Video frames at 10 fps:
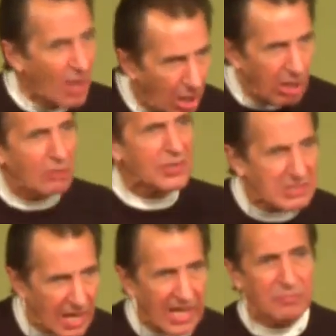all the
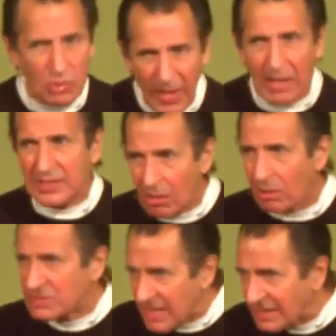time throughout the
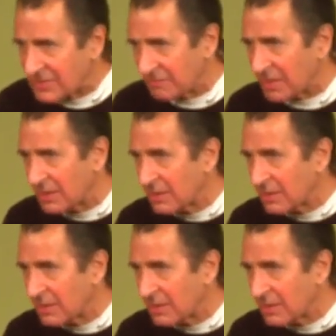Old Testament.